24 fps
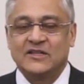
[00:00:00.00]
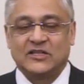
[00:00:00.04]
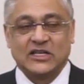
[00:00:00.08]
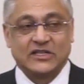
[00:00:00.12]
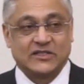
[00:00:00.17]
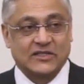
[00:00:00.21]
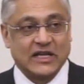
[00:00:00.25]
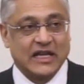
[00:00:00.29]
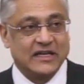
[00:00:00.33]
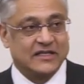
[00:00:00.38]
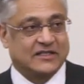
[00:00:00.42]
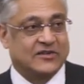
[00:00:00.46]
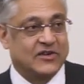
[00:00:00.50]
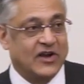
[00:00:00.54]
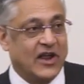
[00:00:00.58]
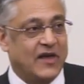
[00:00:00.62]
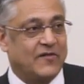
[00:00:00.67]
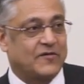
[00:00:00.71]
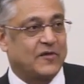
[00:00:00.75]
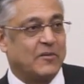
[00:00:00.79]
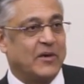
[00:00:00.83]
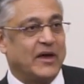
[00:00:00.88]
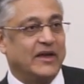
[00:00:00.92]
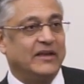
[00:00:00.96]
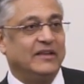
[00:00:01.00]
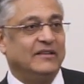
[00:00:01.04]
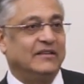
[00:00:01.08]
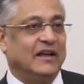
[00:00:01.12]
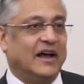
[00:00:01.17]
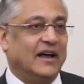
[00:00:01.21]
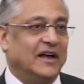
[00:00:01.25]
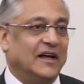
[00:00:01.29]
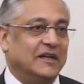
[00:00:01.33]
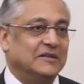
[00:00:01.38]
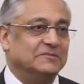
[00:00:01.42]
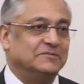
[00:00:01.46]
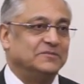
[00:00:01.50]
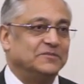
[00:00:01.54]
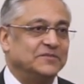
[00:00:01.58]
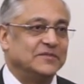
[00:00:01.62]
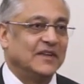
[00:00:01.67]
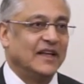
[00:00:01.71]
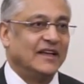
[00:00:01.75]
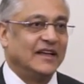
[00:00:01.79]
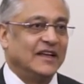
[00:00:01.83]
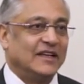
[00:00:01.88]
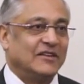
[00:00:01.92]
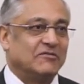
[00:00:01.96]
So it's great for me.
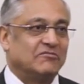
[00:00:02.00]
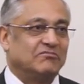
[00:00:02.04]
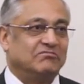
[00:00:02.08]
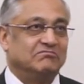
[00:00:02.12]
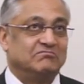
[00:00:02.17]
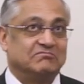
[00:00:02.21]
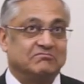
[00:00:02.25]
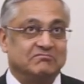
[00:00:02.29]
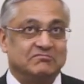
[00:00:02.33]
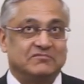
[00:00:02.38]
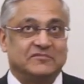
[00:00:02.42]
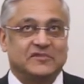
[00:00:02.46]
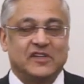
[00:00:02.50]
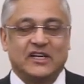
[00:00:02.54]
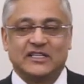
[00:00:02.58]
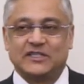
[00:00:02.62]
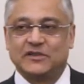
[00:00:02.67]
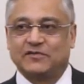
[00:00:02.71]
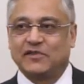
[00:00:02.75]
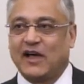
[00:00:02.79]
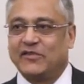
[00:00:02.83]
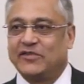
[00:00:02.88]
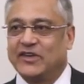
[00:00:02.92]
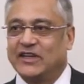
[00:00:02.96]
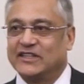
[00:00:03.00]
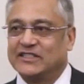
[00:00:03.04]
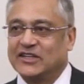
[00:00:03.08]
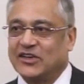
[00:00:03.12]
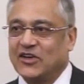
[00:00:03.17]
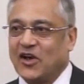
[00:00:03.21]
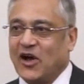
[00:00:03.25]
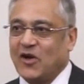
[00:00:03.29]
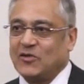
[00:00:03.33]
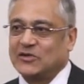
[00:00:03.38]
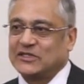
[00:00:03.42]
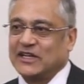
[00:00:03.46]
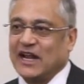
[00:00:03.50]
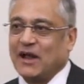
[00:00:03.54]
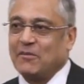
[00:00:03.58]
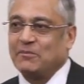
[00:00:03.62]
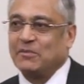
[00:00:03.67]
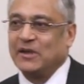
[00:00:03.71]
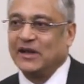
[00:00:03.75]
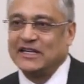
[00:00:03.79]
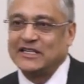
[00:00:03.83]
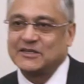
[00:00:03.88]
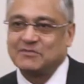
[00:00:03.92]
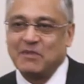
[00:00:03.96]
35 years ago, I was an
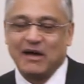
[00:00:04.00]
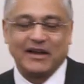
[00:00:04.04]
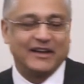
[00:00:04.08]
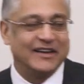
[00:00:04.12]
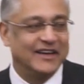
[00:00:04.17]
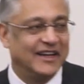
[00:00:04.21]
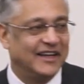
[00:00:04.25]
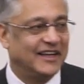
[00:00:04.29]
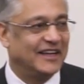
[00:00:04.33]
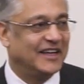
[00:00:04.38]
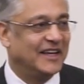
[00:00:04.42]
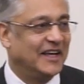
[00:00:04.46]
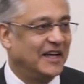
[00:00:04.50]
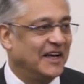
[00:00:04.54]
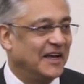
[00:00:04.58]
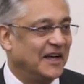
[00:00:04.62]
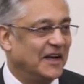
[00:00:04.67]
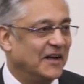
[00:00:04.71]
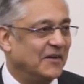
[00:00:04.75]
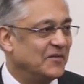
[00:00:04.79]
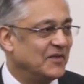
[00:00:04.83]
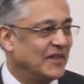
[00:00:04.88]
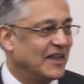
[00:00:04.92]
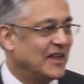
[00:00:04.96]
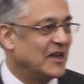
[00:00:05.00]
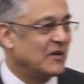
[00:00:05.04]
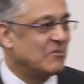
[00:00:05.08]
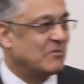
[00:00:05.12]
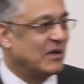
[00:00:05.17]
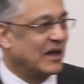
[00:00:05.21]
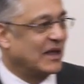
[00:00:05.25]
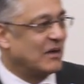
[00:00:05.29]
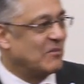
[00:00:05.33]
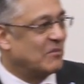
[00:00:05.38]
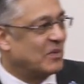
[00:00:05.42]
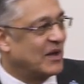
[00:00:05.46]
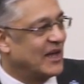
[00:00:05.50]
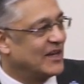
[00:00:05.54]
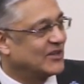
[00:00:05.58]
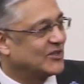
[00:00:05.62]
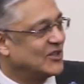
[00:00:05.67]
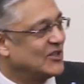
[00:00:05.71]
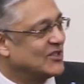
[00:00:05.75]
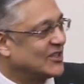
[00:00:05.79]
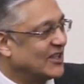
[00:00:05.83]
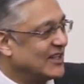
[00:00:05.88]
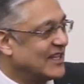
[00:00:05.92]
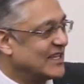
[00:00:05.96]
ambulance man bringing
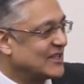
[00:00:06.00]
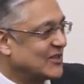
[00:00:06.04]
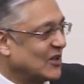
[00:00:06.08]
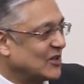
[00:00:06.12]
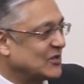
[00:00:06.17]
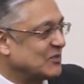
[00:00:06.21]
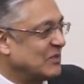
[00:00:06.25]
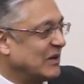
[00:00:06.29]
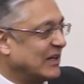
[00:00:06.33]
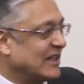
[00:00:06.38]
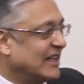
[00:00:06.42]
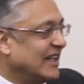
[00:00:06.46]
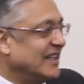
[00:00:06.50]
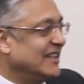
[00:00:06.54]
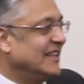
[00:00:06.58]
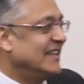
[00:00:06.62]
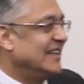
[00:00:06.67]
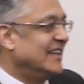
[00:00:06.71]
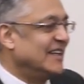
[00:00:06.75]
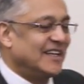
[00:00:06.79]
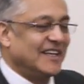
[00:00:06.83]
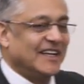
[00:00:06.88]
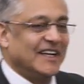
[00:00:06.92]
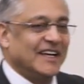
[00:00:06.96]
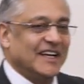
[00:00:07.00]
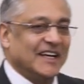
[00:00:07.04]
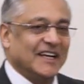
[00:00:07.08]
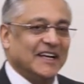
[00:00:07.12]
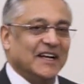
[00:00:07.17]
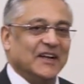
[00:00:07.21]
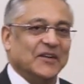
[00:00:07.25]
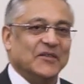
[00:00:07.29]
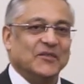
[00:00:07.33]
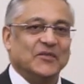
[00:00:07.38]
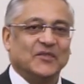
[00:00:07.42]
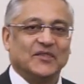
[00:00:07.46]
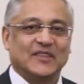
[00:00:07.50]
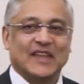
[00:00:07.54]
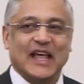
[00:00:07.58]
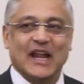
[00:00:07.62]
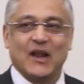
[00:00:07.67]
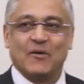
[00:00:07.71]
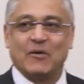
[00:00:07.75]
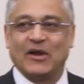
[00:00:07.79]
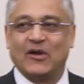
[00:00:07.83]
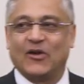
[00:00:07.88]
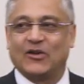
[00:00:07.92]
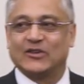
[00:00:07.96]
patients to this hospital. Then
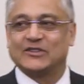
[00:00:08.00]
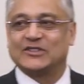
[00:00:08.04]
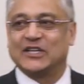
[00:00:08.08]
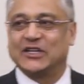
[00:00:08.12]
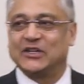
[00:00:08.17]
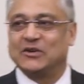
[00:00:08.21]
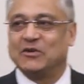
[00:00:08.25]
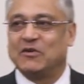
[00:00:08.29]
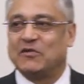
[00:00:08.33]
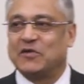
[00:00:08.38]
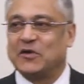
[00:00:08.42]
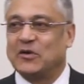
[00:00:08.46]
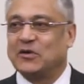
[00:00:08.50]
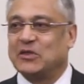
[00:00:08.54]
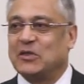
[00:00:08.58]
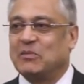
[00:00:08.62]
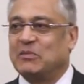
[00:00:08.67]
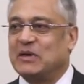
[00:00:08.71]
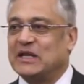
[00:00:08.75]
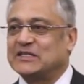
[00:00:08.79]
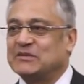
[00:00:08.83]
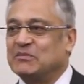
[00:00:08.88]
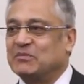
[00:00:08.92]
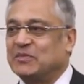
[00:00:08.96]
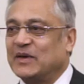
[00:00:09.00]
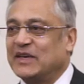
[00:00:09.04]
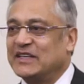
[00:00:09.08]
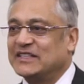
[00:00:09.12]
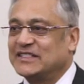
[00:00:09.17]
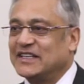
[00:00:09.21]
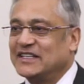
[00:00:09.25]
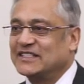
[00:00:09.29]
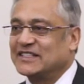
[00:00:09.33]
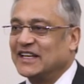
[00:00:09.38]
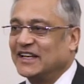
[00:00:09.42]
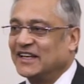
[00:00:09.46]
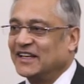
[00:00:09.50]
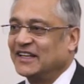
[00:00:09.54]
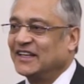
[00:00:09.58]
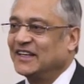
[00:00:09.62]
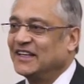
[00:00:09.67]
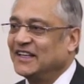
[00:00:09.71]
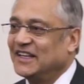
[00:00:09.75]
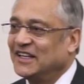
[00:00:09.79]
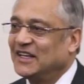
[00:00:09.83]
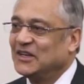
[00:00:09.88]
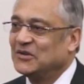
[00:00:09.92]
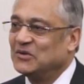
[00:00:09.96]
I went on to do a few of the bits and pieces. I
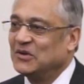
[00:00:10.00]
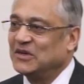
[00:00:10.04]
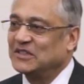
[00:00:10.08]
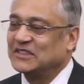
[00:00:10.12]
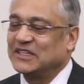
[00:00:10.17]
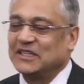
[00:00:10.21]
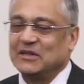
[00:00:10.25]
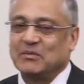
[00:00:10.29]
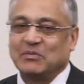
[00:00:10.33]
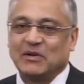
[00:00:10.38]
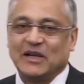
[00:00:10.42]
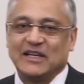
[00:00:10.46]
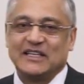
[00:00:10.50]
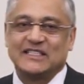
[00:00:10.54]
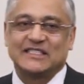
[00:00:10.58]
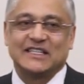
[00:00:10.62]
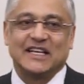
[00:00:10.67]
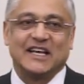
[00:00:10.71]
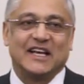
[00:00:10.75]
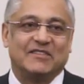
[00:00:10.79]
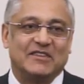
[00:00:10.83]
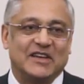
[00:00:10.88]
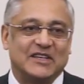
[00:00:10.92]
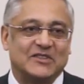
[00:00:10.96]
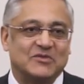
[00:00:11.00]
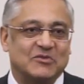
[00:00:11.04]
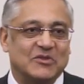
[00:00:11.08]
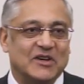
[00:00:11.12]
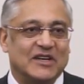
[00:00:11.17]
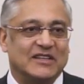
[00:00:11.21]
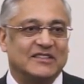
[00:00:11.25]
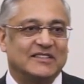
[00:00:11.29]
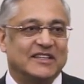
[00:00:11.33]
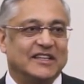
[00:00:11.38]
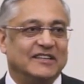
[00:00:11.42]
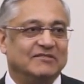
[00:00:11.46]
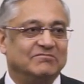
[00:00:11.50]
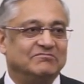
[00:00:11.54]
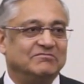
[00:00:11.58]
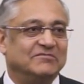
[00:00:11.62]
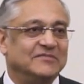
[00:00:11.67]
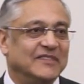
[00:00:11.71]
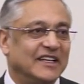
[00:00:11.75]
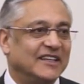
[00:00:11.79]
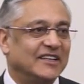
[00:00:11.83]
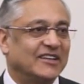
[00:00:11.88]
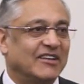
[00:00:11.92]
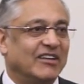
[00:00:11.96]
worked in the police service, worked in
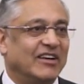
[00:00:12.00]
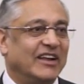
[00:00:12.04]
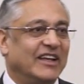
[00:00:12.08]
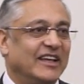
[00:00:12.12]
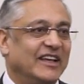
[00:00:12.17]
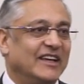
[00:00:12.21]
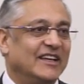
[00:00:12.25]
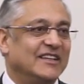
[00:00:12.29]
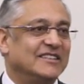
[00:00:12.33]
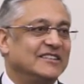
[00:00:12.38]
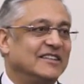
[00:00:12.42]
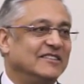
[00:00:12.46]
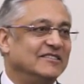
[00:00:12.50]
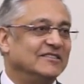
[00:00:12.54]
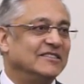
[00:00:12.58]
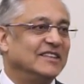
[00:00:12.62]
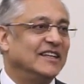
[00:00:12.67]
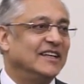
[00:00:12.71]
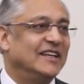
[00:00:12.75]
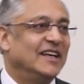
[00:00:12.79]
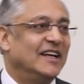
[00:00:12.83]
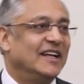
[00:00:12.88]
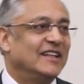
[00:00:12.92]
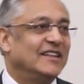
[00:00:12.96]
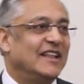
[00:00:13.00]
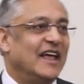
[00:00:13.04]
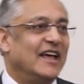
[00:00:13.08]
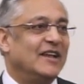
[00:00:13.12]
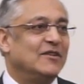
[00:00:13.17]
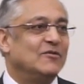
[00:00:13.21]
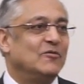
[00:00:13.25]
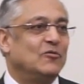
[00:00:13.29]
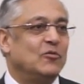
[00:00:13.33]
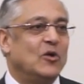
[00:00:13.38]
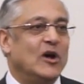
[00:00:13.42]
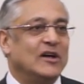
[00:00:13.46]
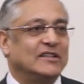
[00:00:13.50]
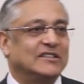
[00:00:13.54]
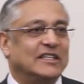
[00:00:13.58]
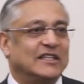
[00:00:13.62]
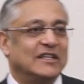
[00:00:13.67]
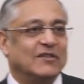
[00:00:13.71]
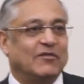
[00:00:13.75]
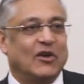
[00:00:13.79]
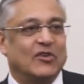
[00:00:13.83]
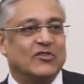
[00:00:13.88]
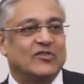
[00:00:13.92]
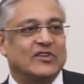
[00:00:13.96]
careers, and then worked in
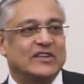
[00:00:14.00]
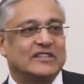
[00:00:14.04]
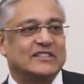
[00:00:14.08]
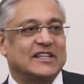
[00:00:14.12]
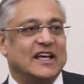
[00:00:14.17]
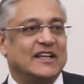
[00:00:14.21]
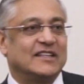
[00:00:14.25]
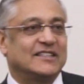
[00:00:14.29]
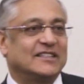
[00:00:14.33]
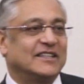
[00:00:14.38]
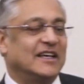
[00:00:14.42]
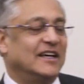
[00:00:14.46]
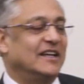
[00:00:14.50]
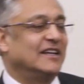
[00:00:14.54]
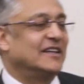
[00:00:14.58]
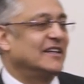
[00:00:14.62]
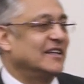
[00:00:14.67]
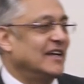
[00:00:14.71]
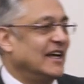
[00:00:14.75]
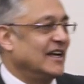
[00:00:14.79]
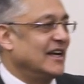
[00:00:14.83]
the voluntary sector.